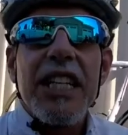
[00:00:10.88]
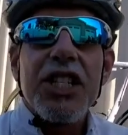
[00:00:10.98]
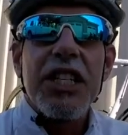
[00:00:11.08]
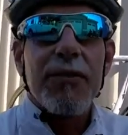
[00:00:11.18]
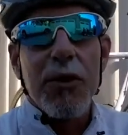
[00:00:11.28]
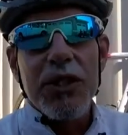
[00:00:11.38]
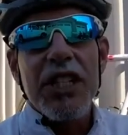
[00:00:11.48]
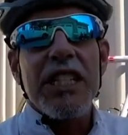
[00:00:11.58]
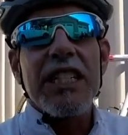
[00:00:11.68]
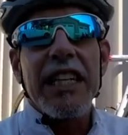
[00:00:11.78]
is Steve
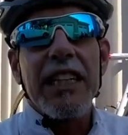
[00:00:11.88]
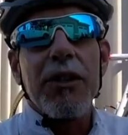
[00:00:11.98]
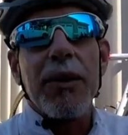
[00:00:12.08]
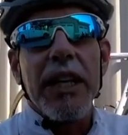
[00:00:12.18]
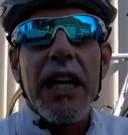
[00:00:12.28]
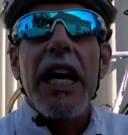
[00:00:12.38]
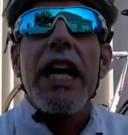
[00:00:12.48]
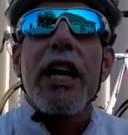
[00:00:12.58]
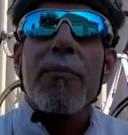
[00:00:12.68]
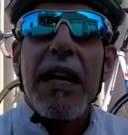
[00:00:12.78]
Grusis, the Cycling Greek.
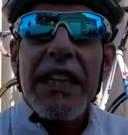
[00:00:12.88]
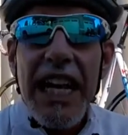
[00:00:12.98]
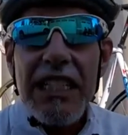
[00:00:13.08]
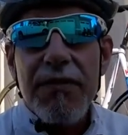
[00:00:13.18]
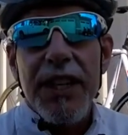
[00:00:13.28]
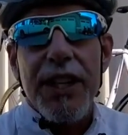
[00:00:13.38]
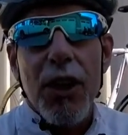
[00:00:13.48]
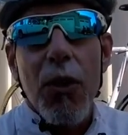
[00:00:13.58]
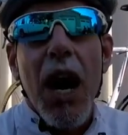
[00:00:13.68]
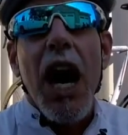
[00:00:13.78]
In my last
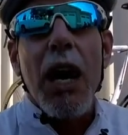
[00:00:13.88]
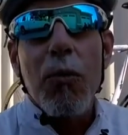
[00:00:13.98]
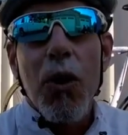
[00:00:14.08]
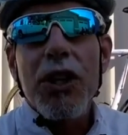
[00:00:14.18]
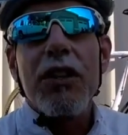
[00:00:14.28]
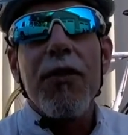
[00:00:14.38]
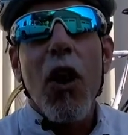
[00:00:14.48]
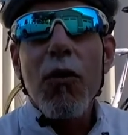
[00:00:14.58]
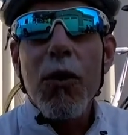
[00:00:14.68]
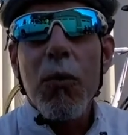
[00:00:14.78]
video, I warned of
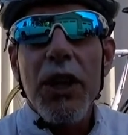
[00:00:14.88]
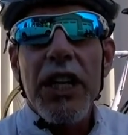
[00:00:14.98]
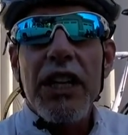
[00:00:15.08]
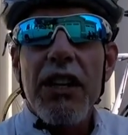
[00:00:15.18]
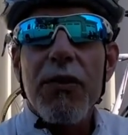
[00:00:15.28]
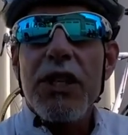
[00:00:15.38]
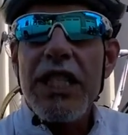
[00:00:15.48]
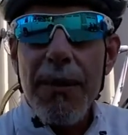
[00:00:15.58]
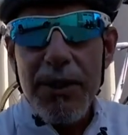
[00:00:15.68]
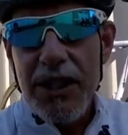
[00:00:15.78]
overworking, therefore
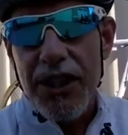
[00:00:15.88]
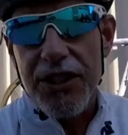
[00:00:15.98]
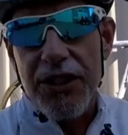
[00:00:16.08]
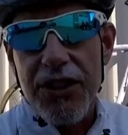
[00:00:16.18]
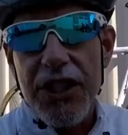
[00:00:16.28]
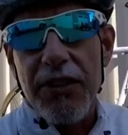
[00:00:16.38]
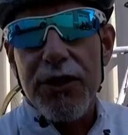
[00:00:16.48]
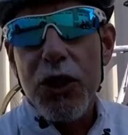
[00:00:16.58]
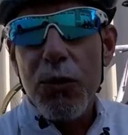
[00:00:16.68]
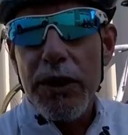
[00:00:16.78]
sabotaging
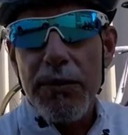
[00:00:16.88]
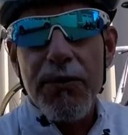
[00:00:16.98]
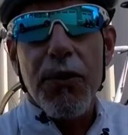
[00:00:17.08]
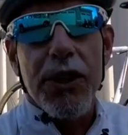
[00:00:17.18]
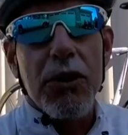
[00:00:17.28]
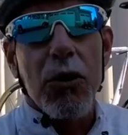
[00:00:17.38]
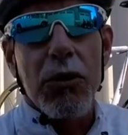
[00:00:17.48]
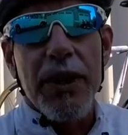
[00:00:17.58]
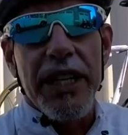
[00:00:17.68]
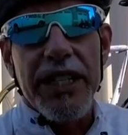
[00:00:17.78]
yourself 2 weeks before your goal
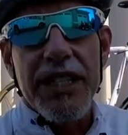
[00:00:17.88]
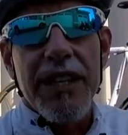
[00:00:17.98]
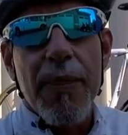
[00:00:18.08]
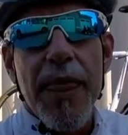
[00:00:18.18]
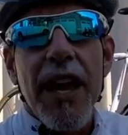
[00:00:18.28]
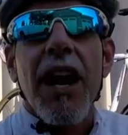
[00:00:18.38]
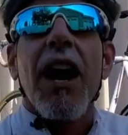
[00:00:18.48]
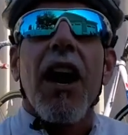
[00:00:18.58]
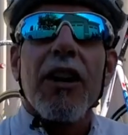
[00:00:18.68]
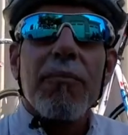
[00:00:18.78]
race.
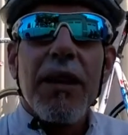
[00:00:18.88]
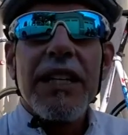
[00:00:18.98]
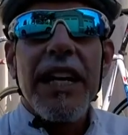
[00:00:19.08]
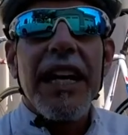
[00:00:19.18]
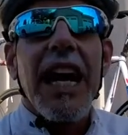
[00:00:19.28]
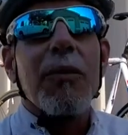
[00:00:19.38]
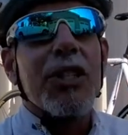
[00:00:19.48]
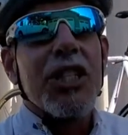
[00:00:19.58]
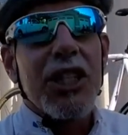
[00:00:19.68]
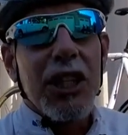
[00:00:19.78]
On Monday, I
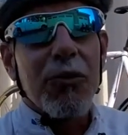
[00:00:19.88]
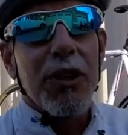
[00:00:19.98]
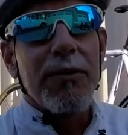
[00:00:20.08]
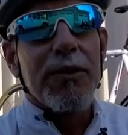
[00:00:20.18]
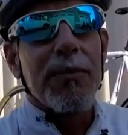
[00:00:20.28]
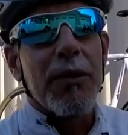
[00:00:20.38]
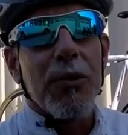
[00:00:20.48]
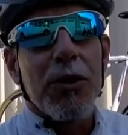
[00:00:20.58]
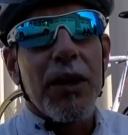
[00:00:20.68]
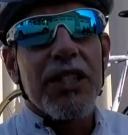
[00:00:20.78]
was still reamed from my
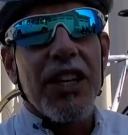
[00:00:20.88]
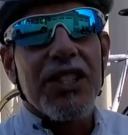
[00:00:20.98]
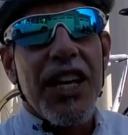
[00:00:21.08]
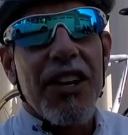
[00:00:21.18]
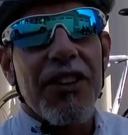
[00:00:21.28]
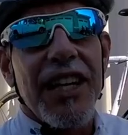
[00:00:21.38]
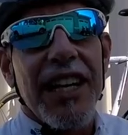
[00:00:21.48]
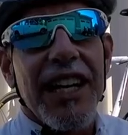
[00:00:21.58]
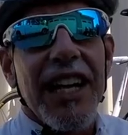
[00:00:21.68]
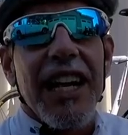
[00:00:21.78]
road race on
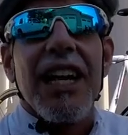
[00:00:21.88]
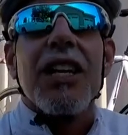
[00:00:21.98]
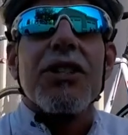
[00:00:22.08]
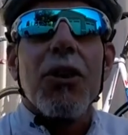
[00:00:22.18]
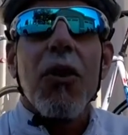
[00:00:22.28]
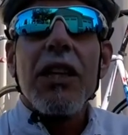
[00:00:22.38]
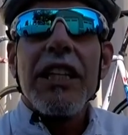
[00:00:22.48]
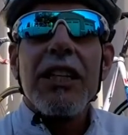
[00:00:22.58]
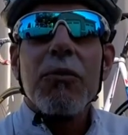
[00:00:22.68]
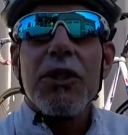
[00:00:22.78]
Saturday. So all
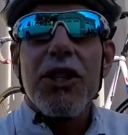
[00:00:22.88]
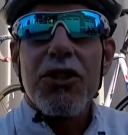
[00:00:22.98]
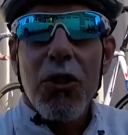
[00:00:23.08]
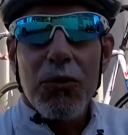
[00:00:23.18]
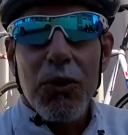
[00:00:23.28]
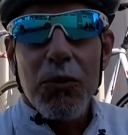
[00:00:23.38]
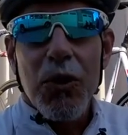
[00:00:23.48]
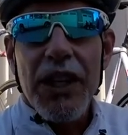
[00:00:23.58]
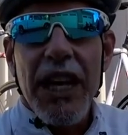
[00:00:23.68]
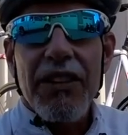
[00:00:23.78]
I did was a zone 1
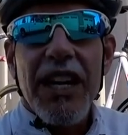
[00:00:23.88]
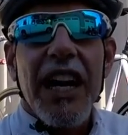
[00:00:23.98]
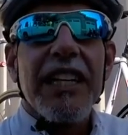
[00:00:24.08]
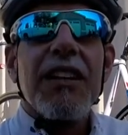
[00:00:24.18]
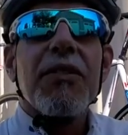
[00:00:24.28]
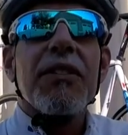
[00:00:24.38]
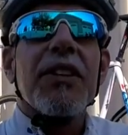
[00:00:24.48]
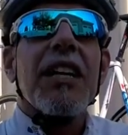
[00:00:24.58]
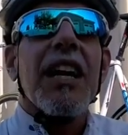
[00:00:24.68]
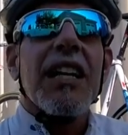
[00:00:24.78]
workout. I never
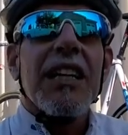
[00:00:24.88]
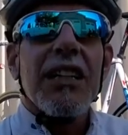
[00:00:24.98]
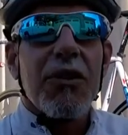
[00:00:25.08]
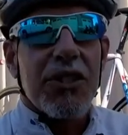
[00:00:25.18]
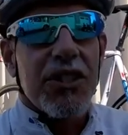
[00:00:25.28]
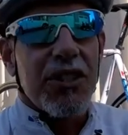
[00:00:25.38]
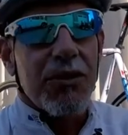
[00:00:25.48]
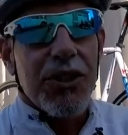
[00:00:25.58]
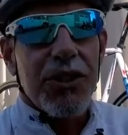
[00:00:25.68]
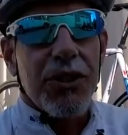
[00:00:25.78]
even got close to
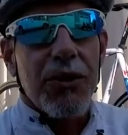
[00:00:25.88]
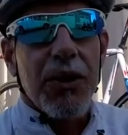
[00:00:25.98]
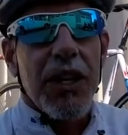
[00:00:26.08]
zone 2.